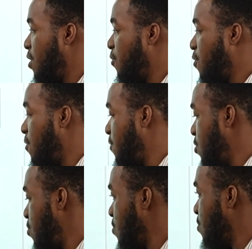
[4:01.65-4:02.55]
The front
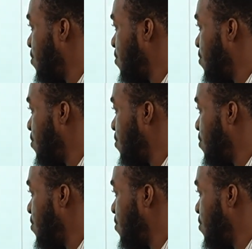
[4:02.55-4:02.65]
view,